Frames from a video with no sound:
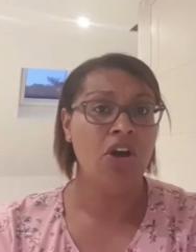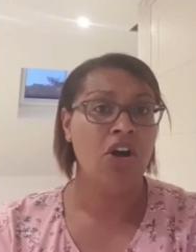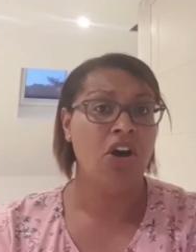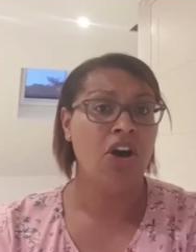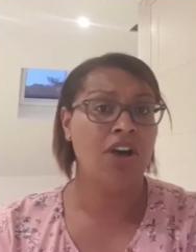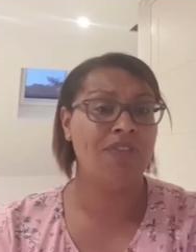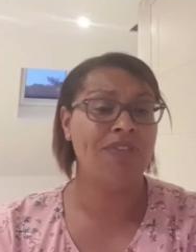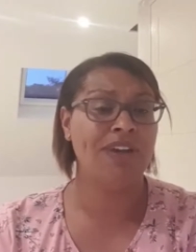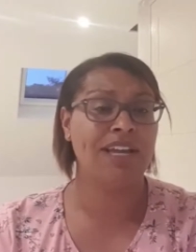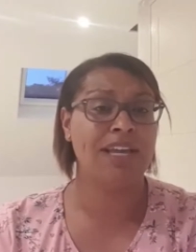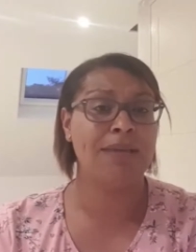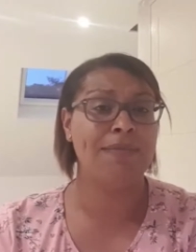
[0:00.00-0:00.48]

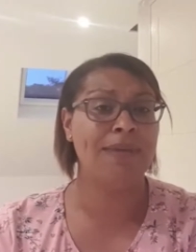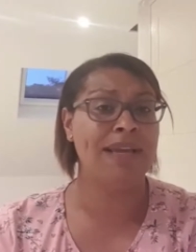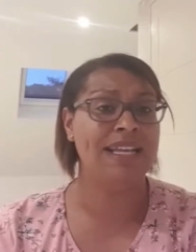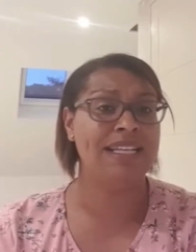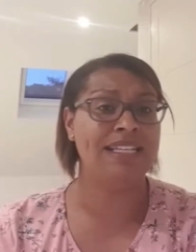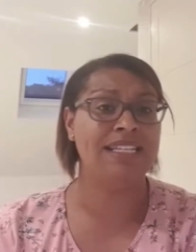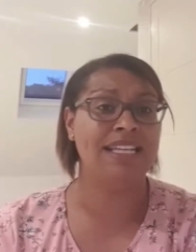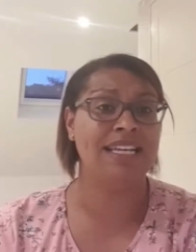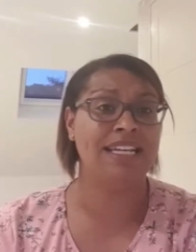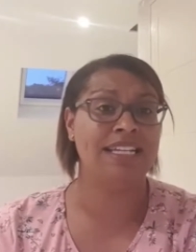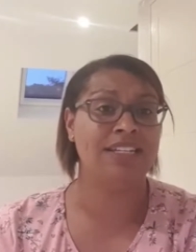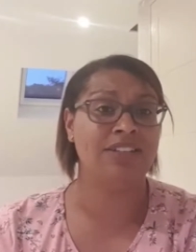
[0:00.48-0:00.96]
I
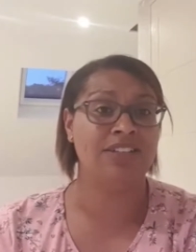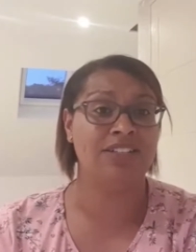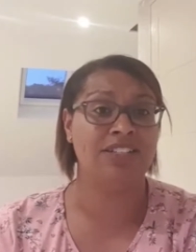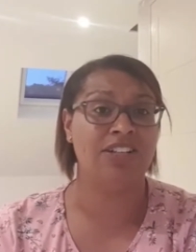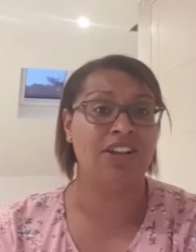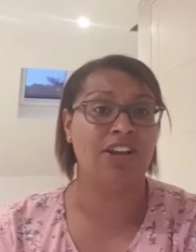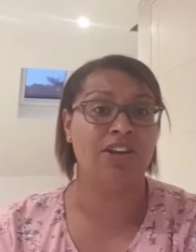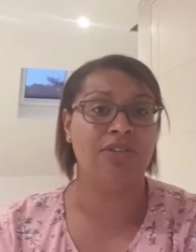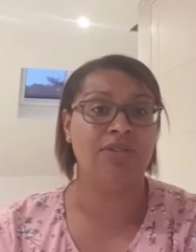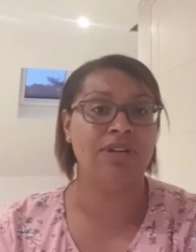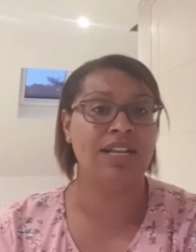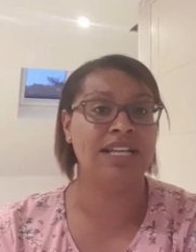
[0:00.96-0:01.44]
recommended, I was
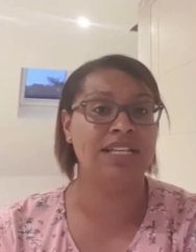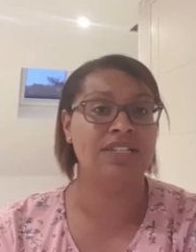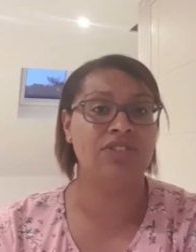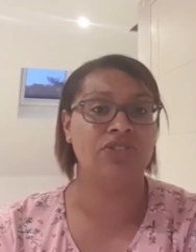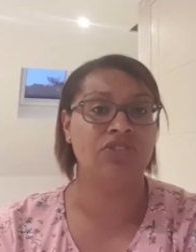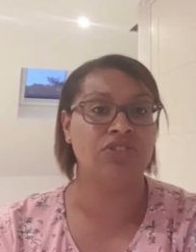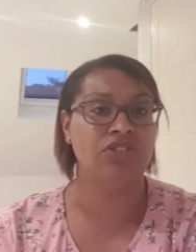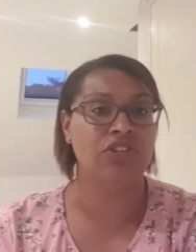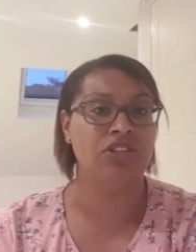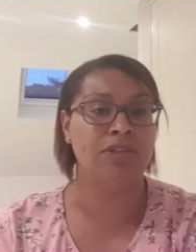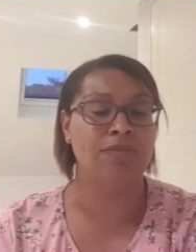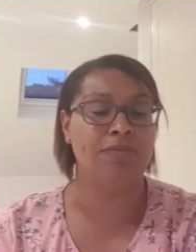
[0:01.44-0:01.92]
like, let's
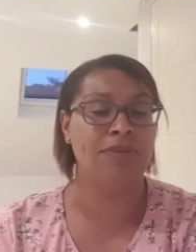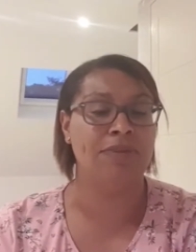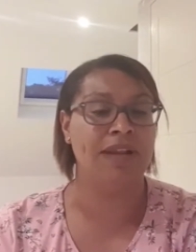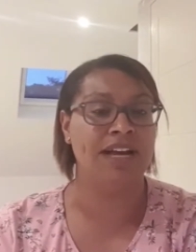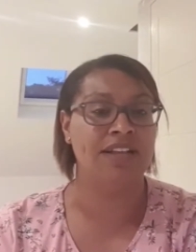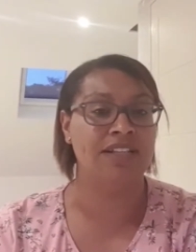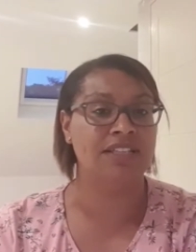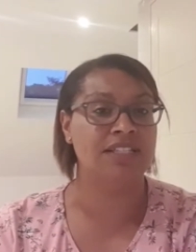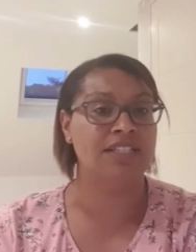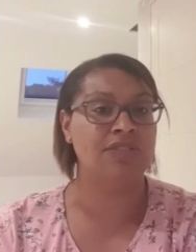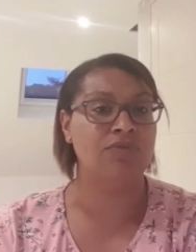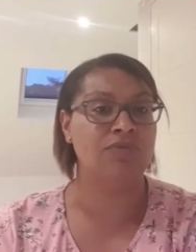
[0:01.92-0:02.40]
not do the
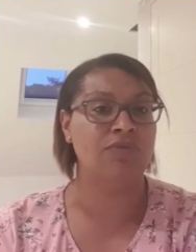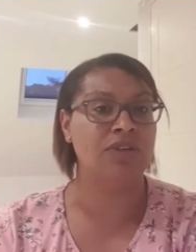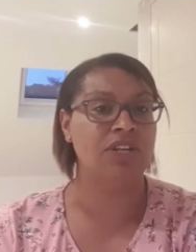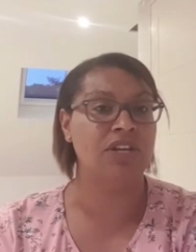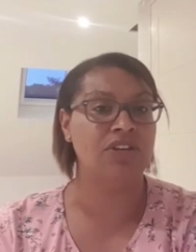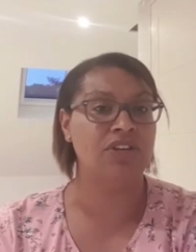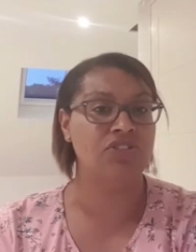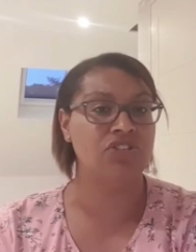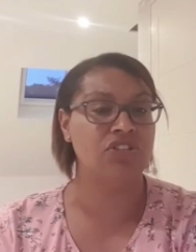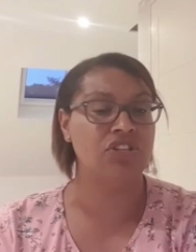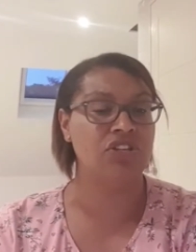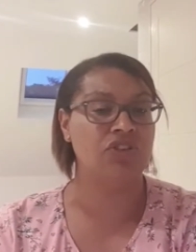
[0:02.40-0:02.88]
bloods. We
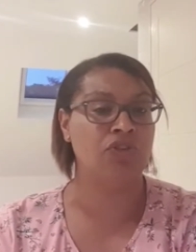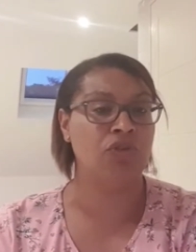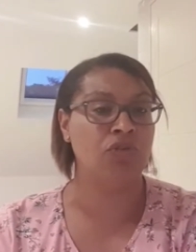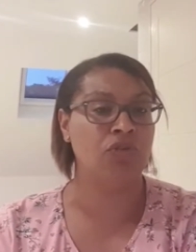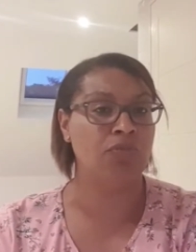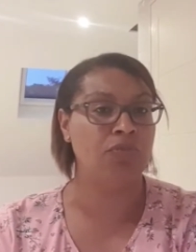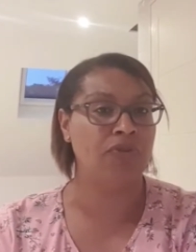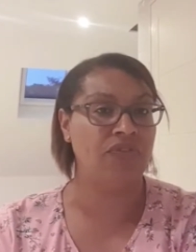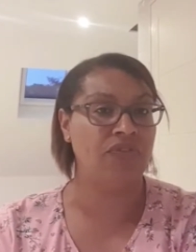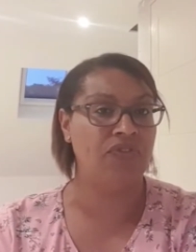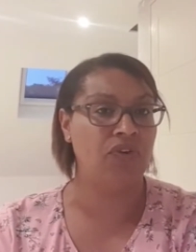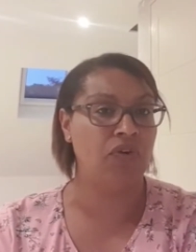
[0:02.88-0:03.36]
know she
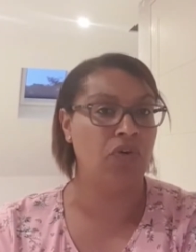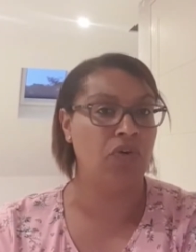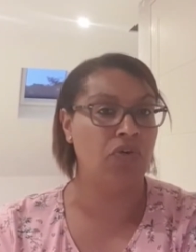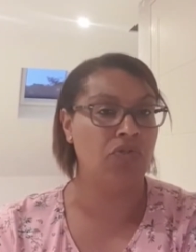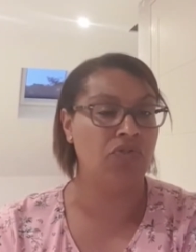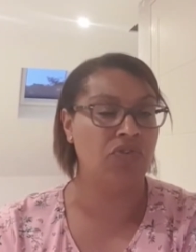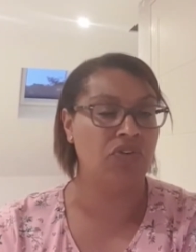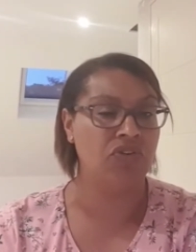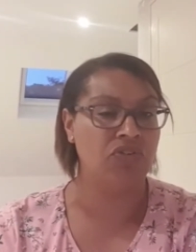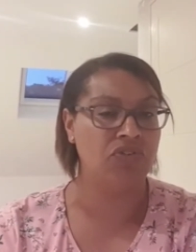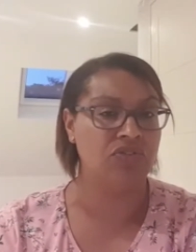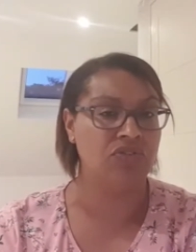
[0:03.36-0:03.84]
caught
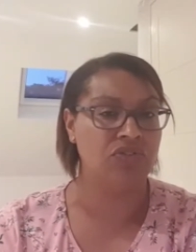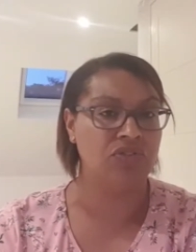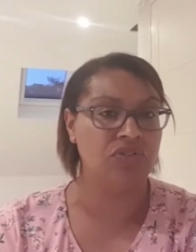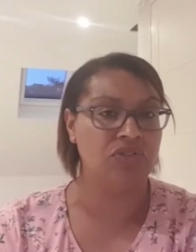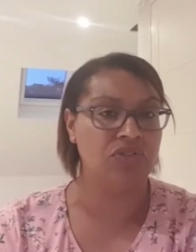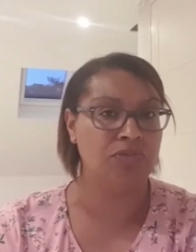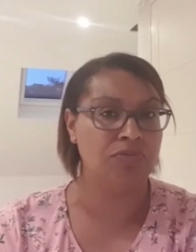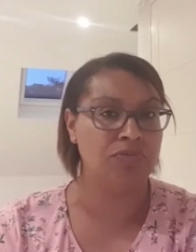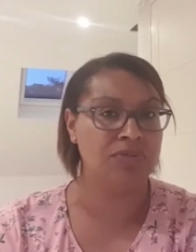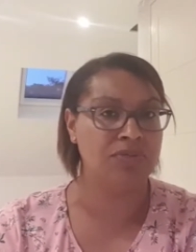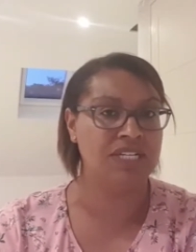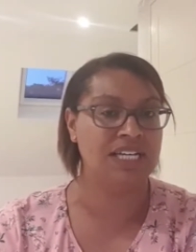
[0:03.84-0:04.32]
before
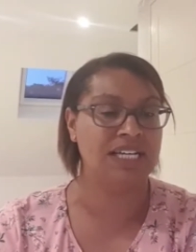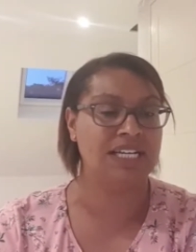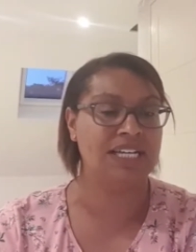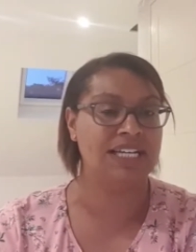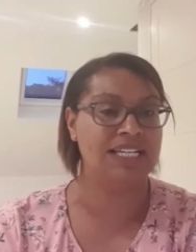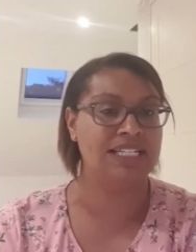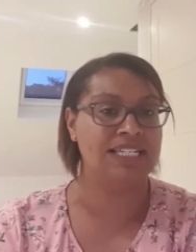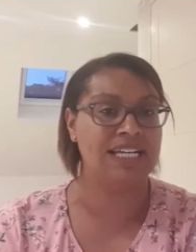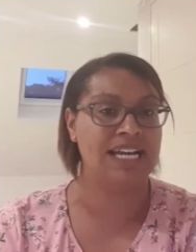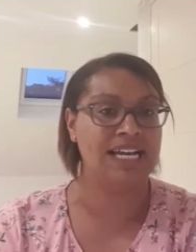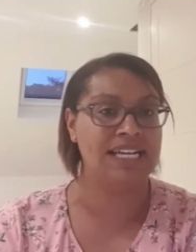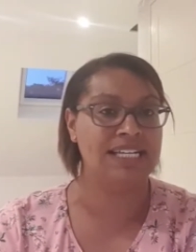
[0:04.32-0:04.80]
on
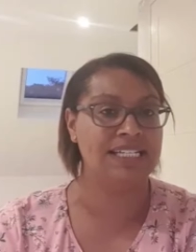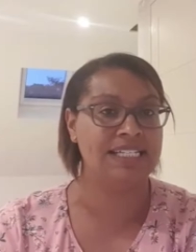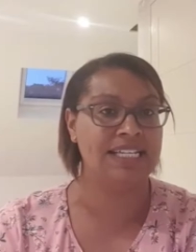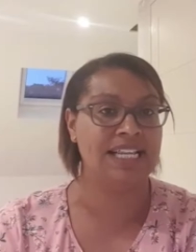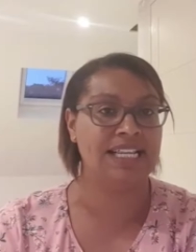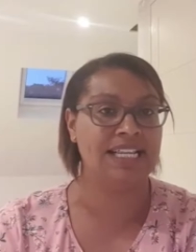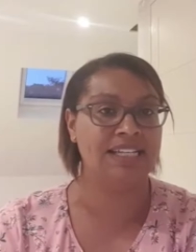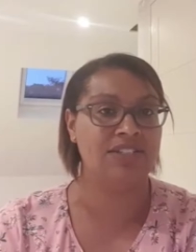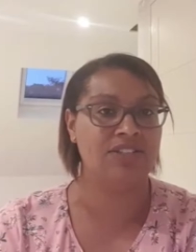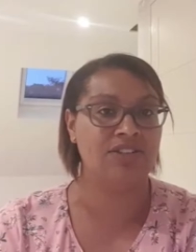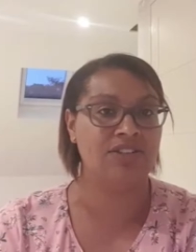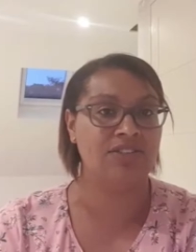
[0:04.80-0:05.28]
particular days.
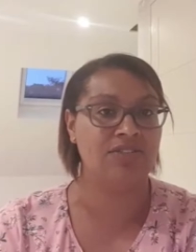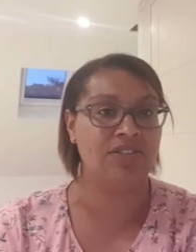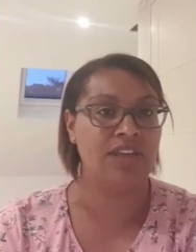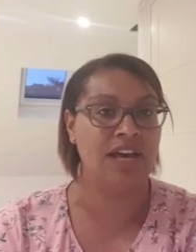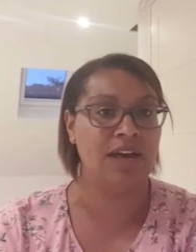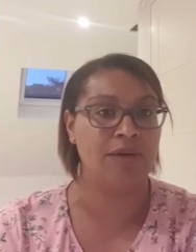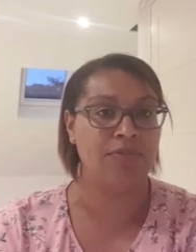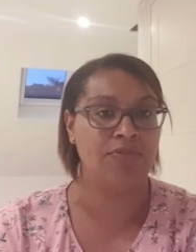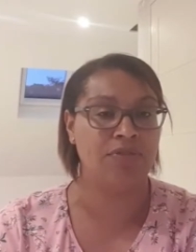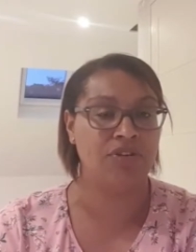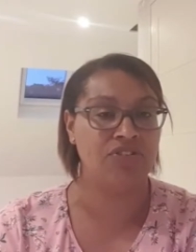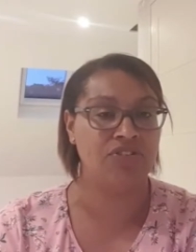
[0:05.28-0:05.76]
Let's do
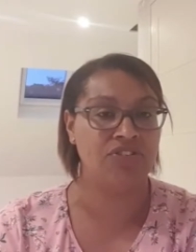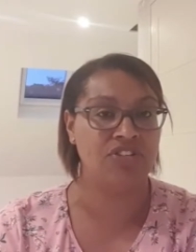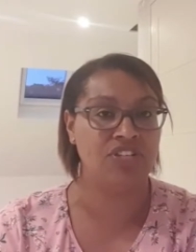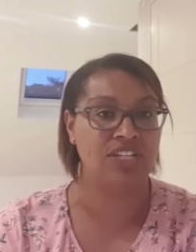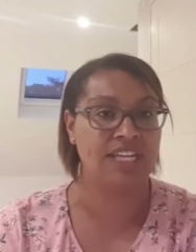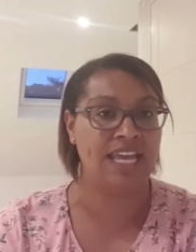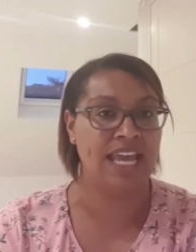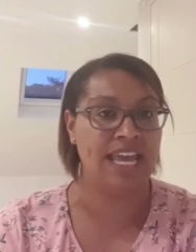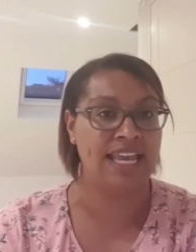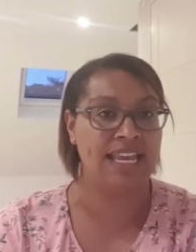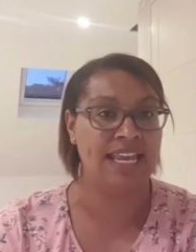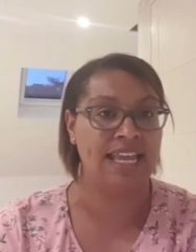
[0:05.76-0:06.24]
that approach
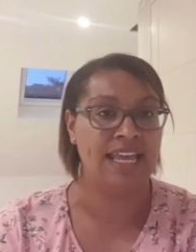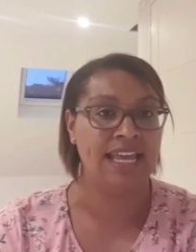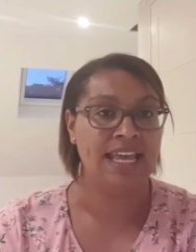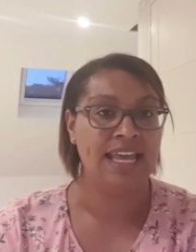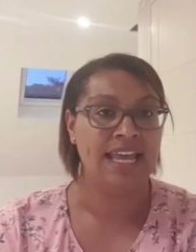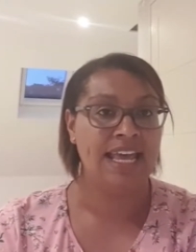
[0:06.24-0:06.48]
again.